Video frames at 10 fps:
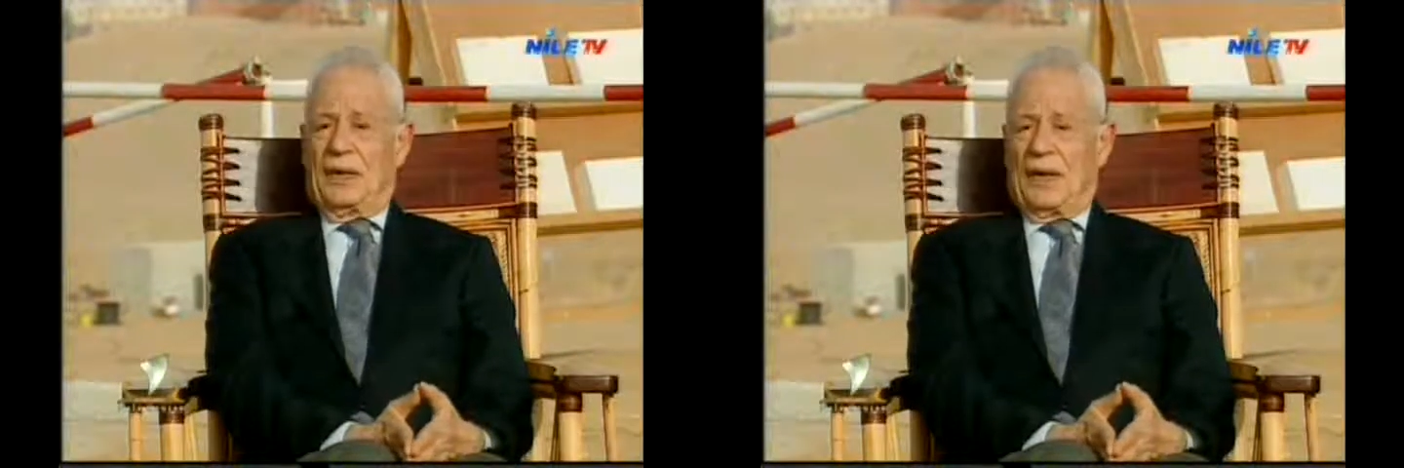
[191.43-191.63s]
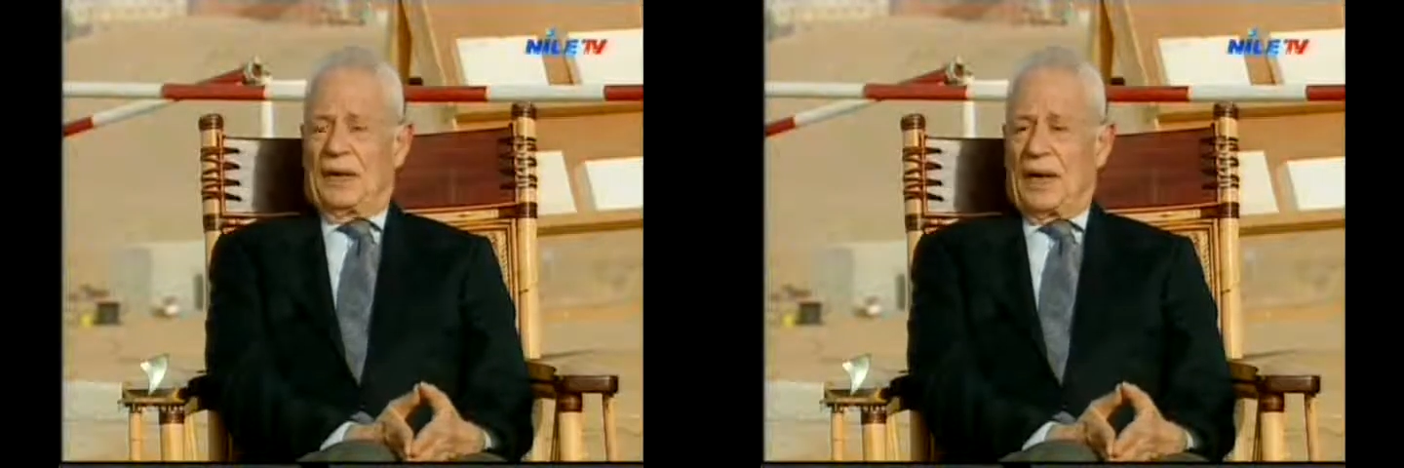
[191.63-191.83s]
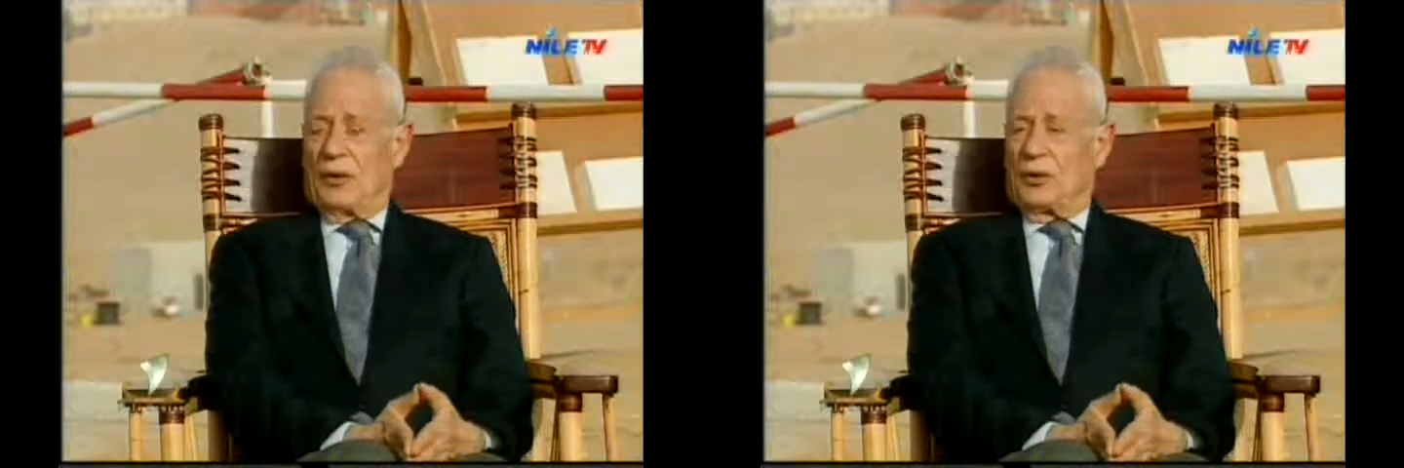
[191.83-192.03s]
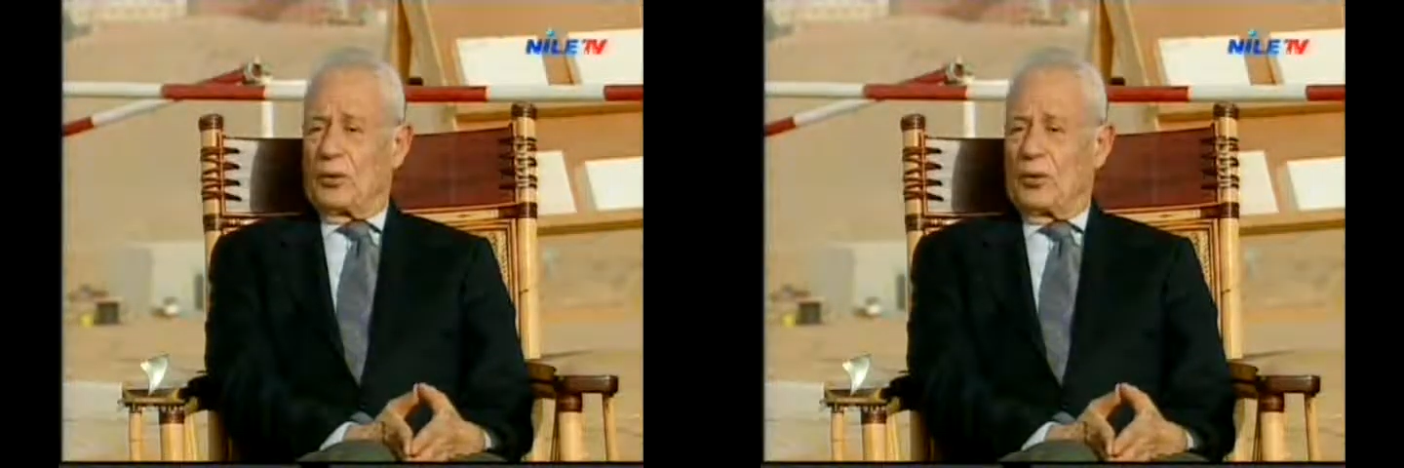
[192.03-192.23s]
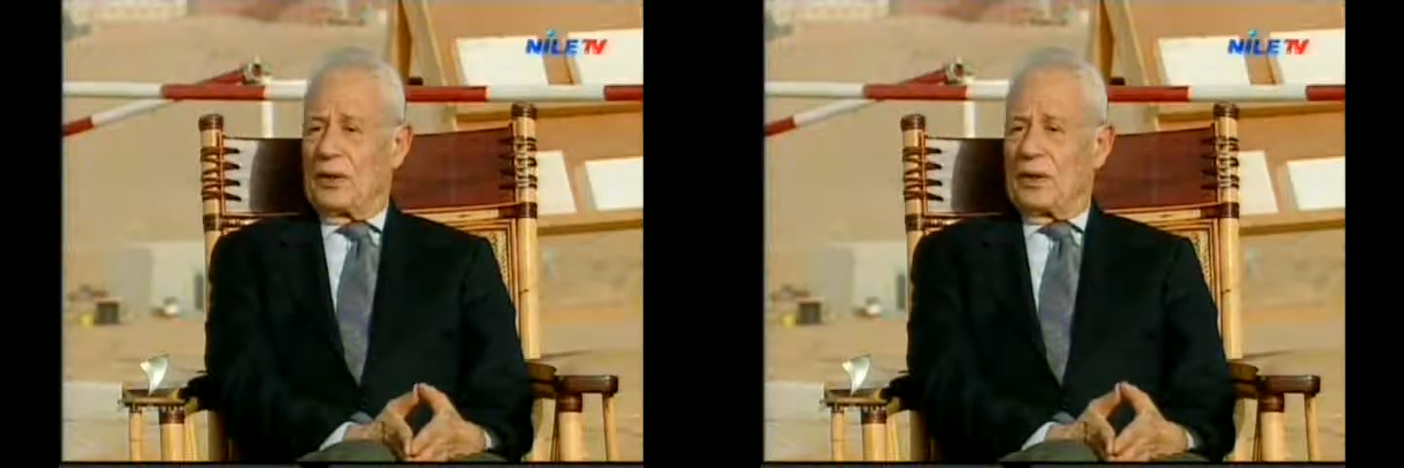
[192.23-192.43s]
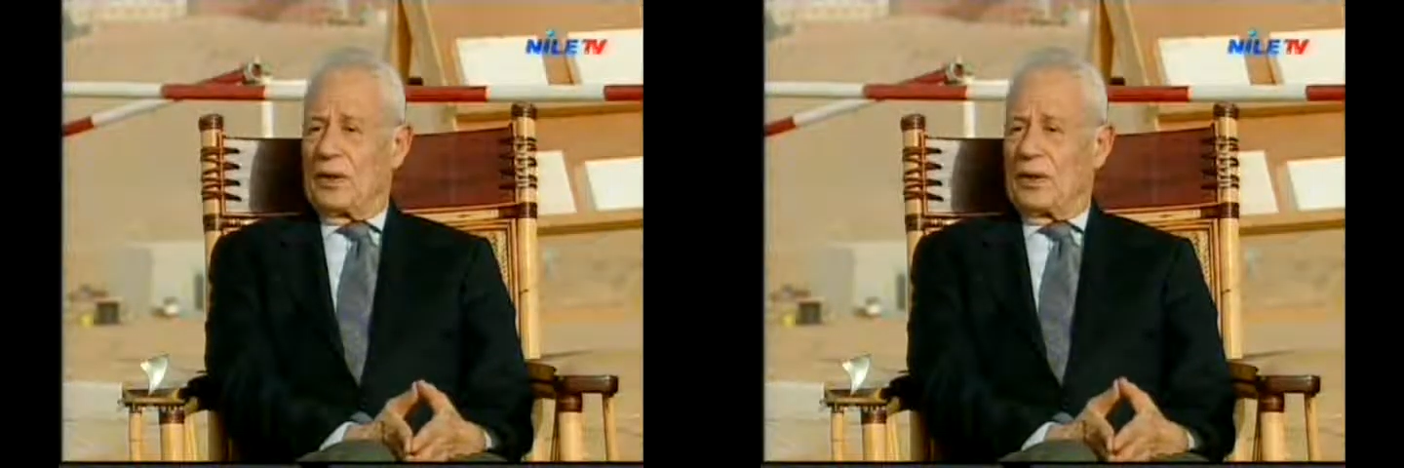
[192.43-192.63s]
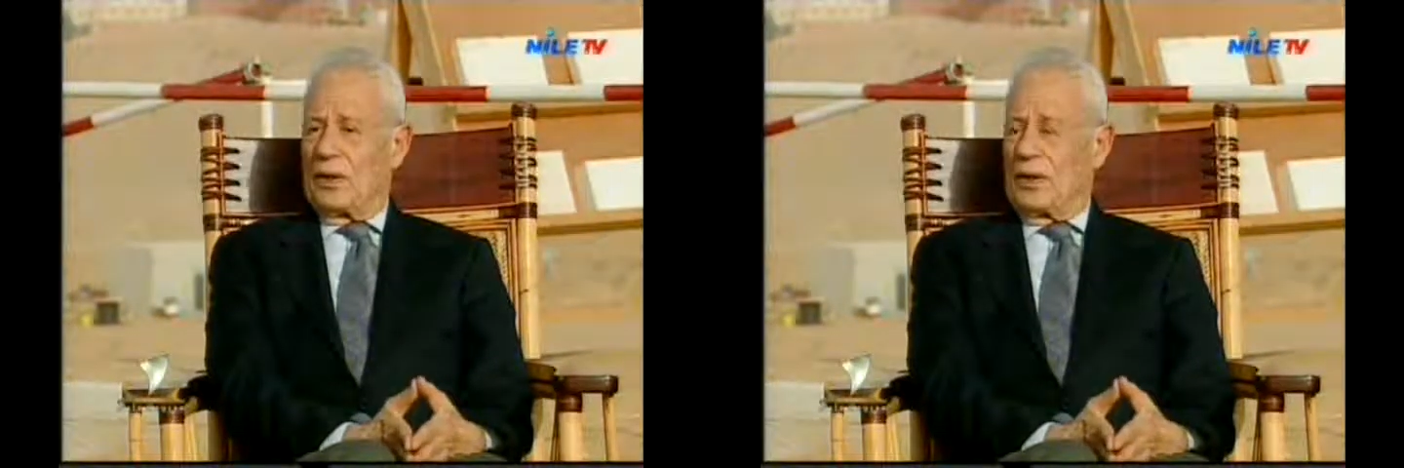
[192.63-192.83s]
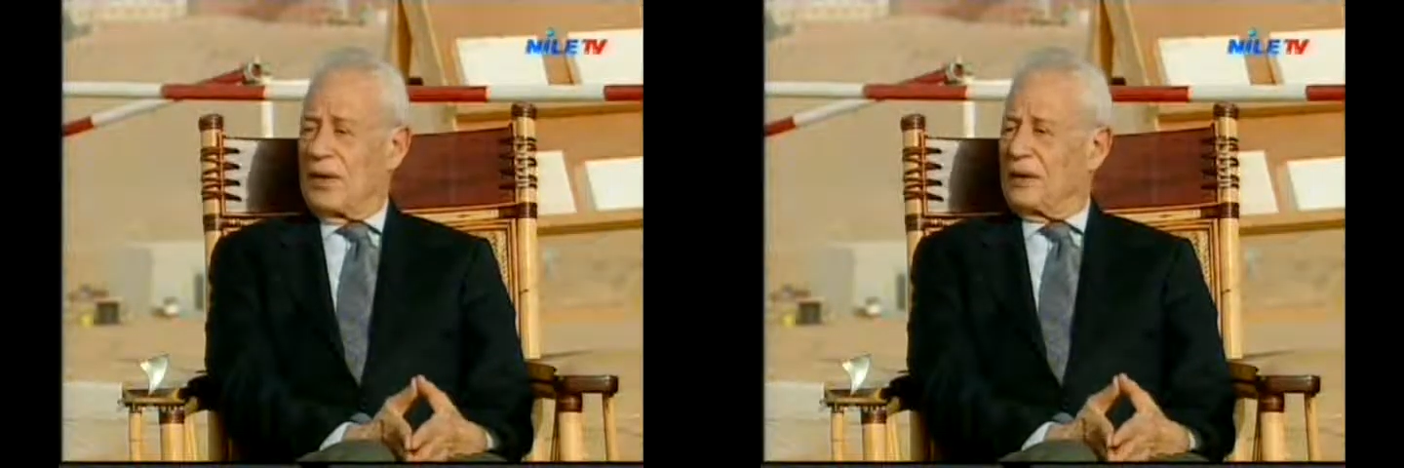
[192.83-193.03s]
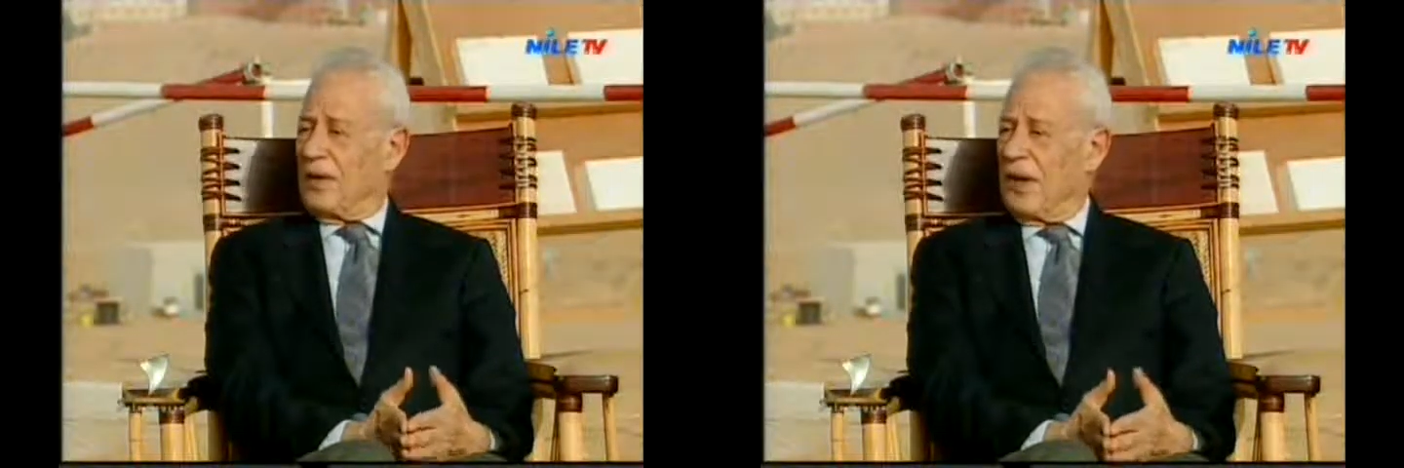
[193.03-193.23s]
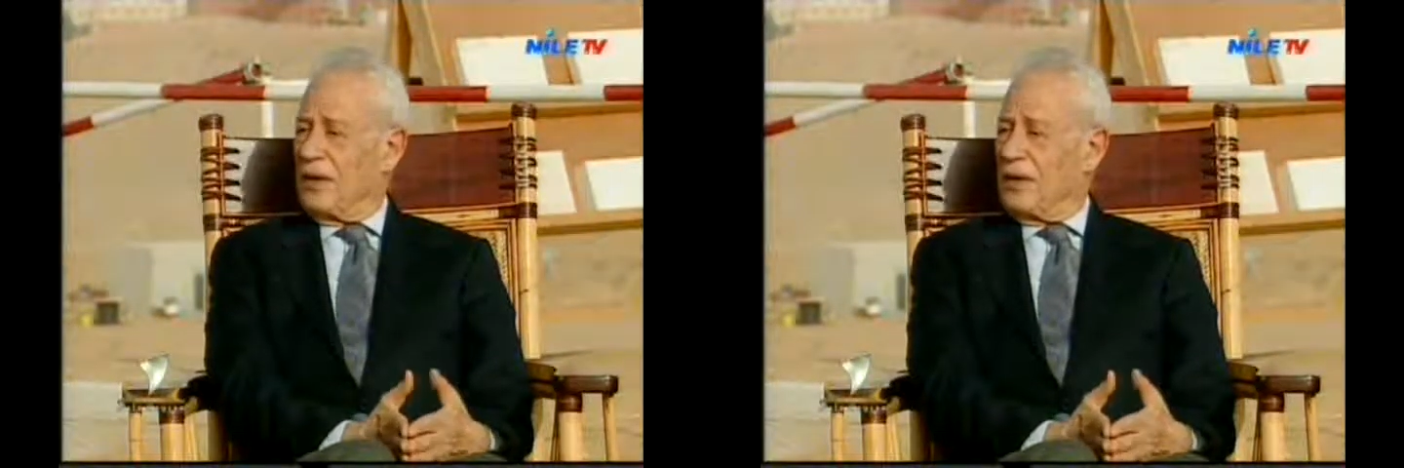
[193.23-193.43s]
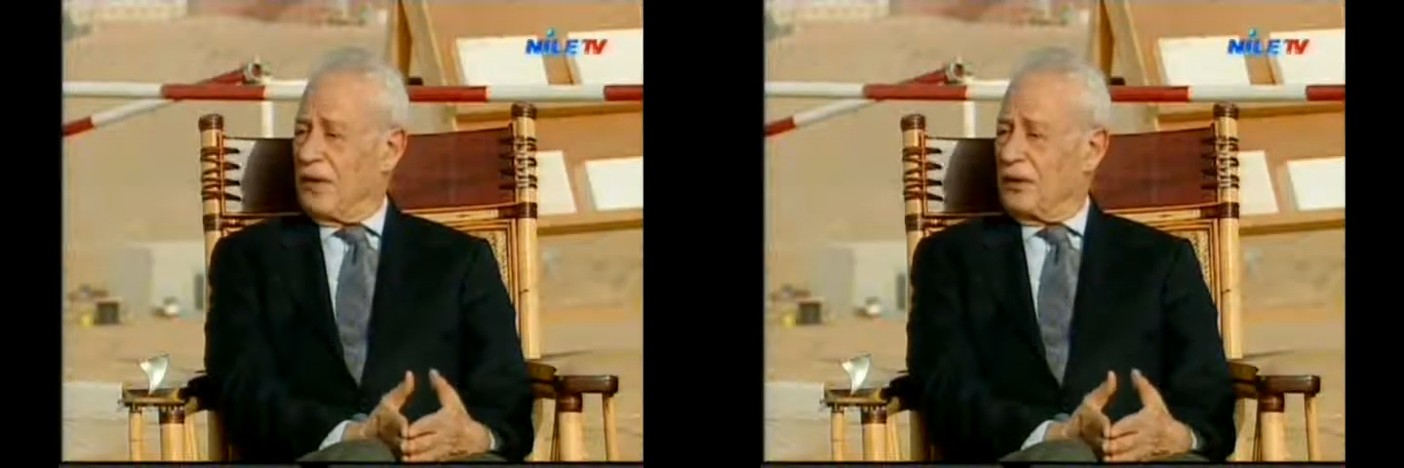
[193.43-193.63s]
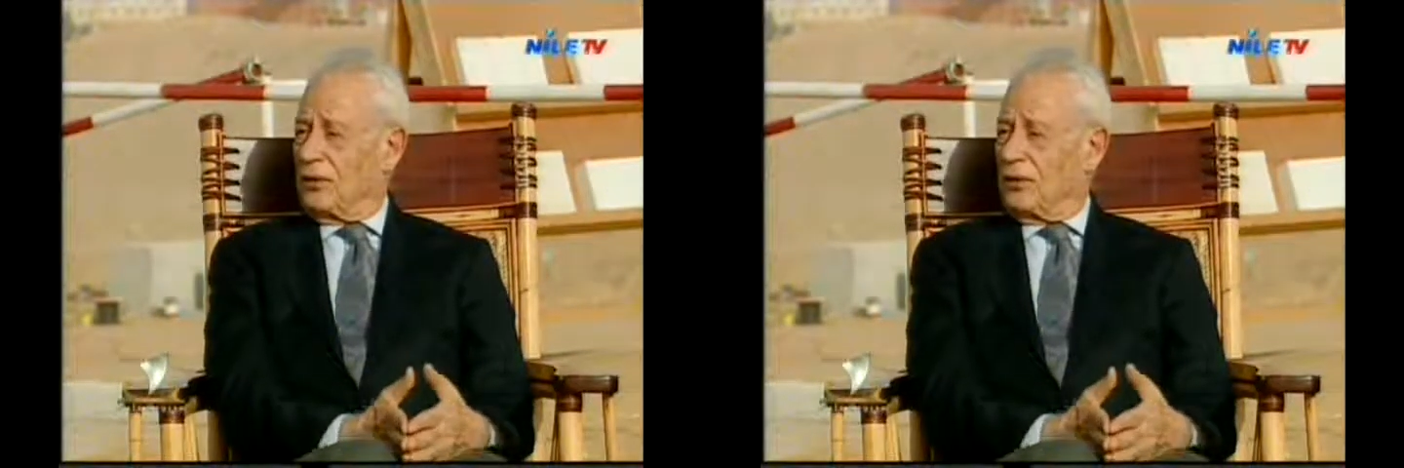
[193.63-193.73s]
And how to assign that